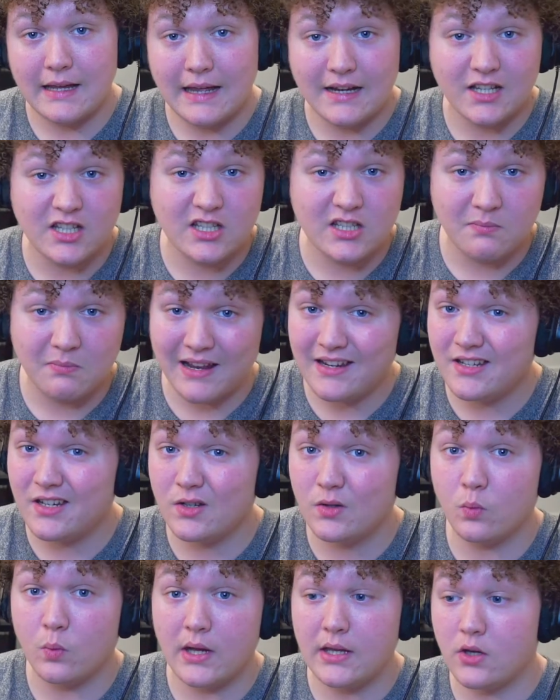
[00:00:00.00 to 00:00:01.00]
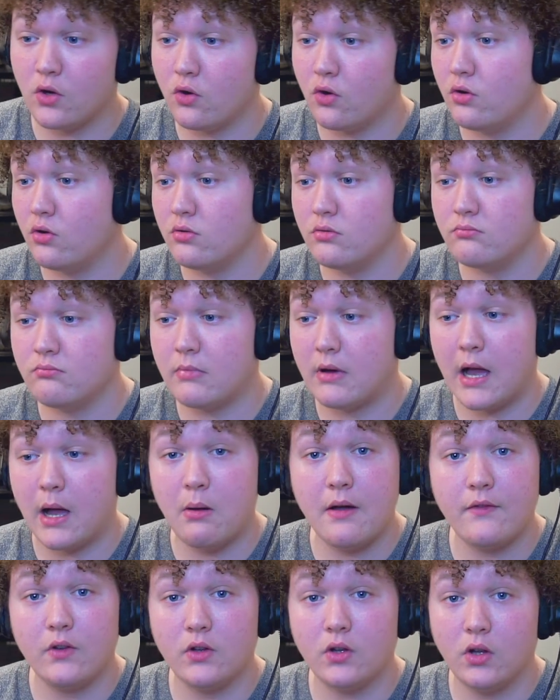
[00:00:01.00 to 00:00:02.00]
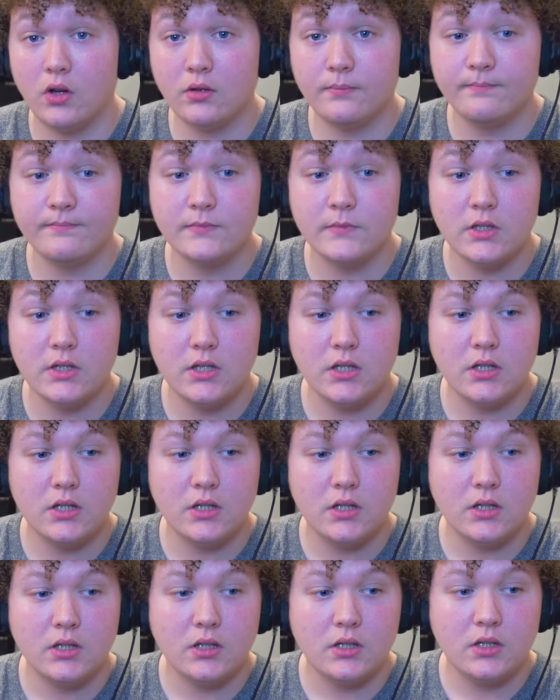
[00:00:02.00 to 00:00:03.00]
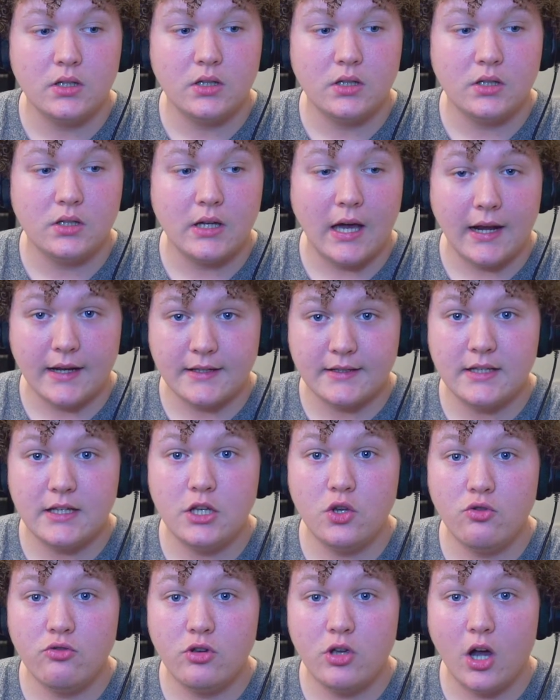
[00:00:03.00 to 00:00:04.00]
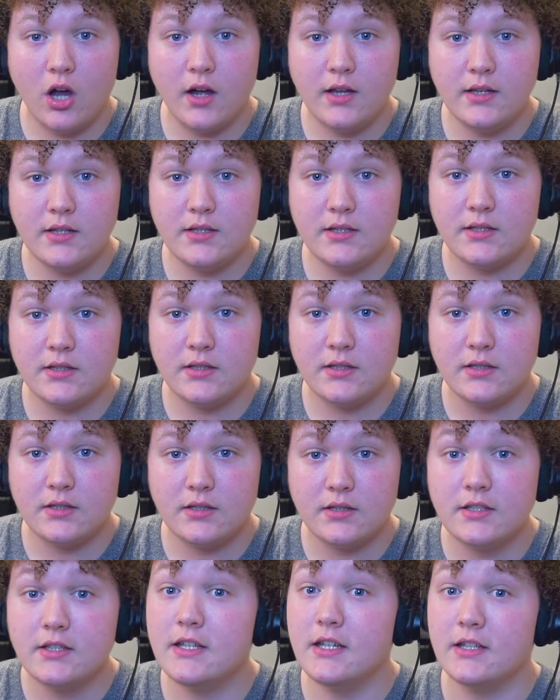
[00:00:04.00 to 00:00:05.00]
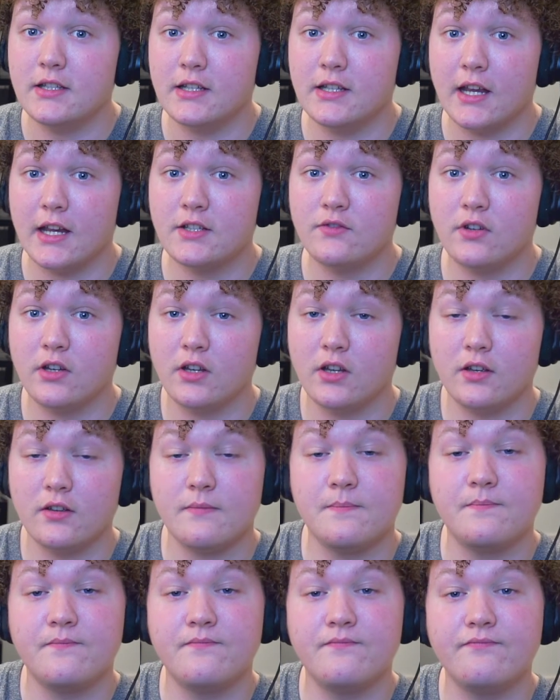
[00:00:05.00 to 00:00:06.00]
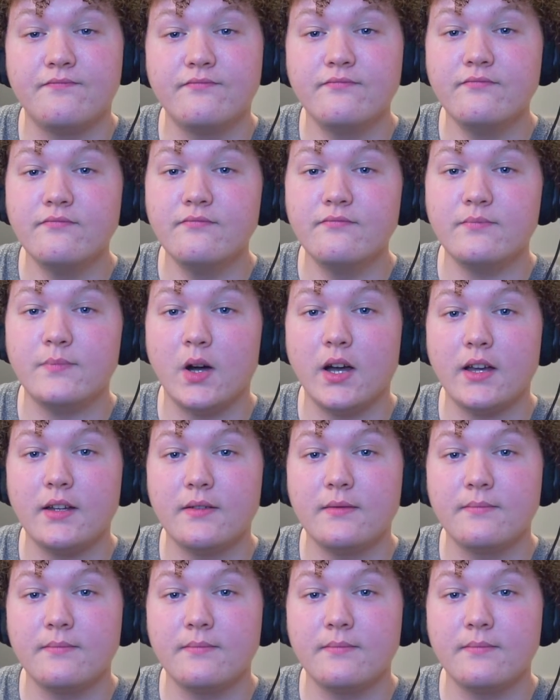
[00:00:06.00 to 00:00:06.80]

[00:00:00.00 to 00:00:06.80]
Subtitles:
a splendid week, or however long. And I'll see you guys in the next video. Bye.